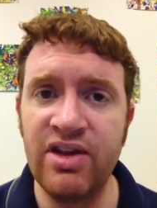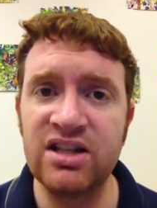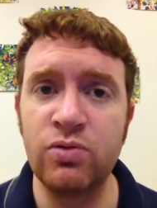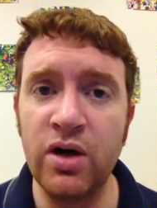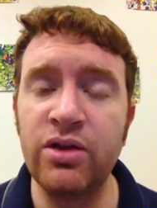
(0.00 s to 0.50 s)

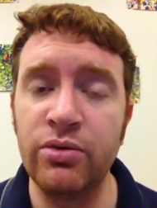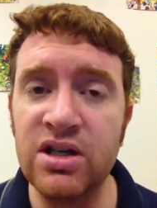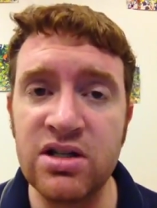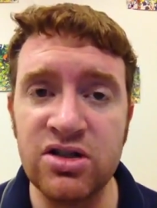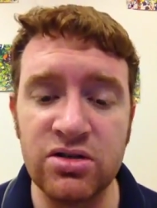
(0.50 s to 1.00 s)
That's one of the
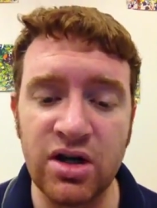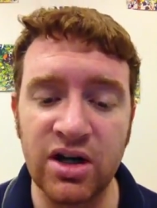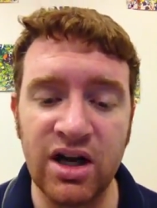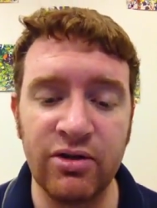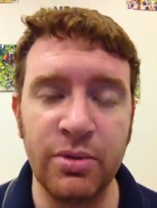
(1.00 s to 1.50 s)
reasons you start
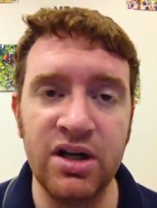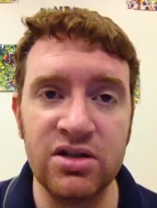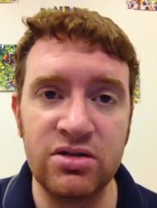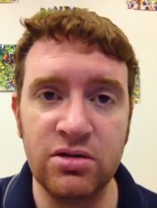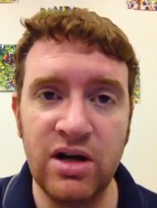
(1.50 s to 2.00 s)
a government,
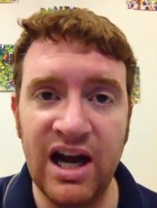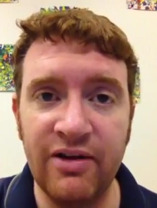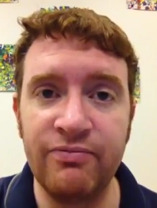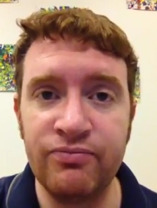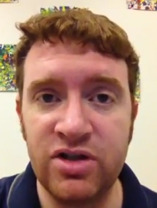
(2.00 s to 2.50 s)
is
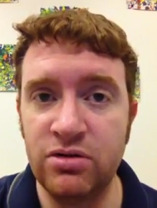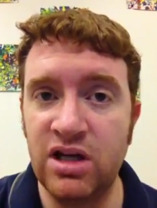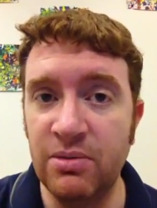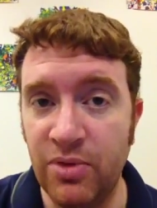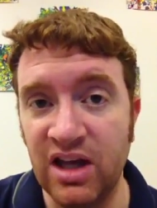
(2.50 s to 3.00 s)
to
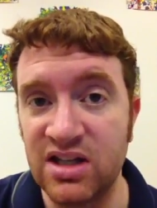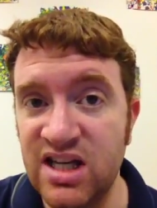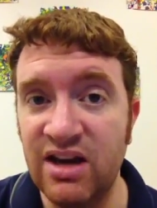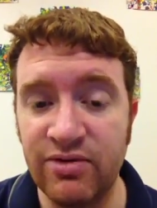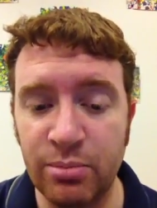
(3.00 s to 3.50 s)
keep things
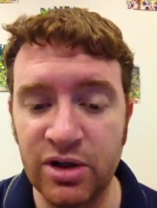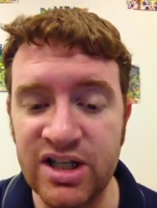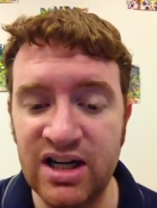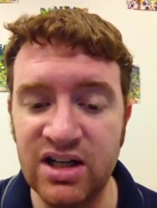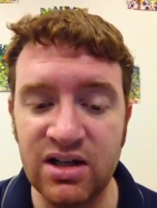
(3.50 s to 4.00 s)
safe and
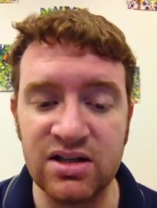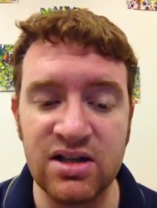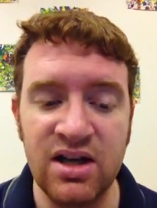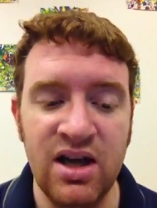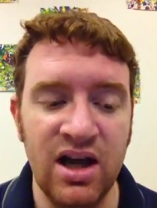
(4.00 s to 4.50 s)
protected
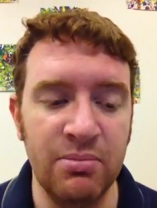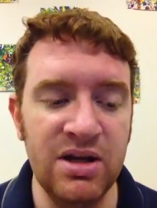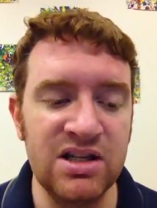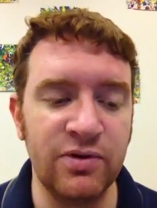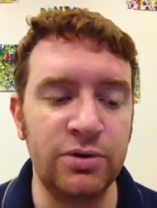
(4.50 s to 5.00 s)
and
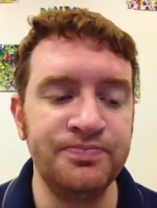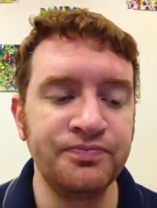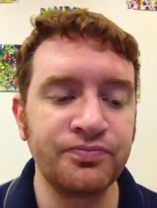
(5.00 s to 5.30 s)
peaceful.